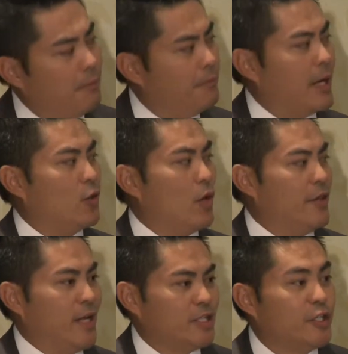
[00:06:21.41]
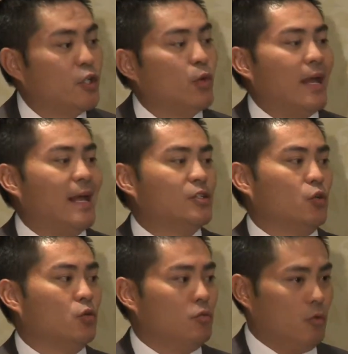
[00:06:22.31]
By the way, the NCQA has a
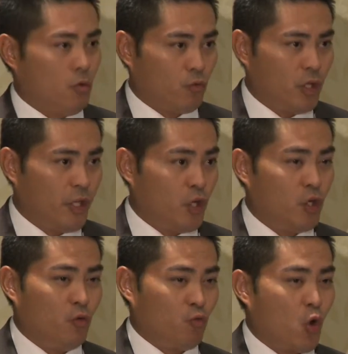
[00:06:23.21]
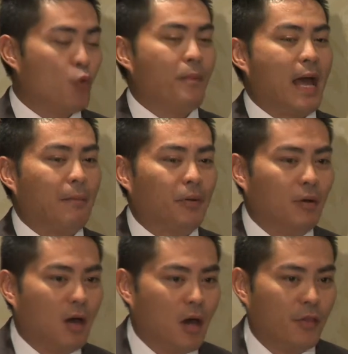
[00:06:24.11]
really good roadmap
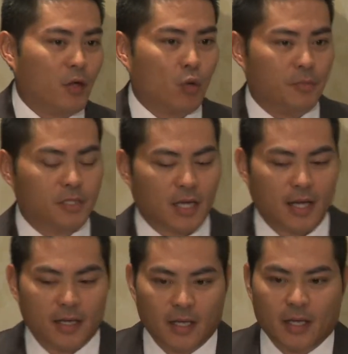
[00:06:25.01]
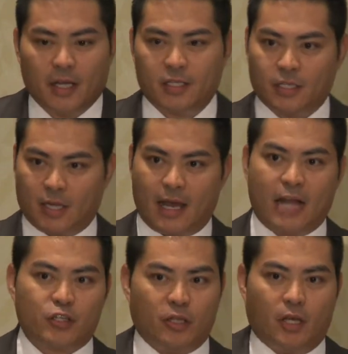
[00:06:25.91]
on their website. It's
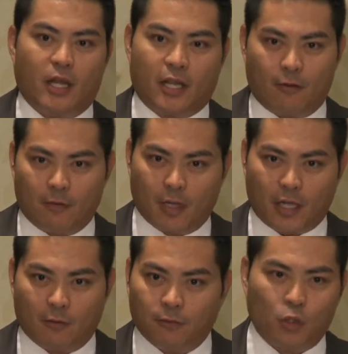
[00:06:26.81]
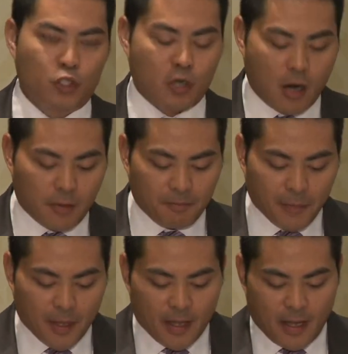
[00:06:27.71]
actually like a flow chart
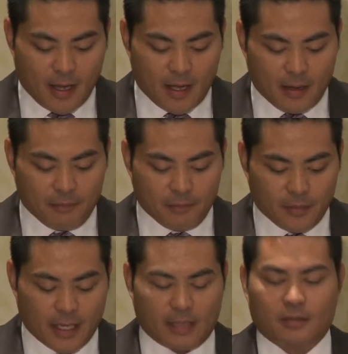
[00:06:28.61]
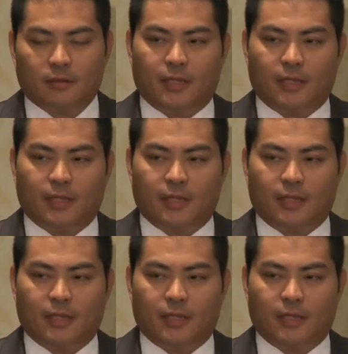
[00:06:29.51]
that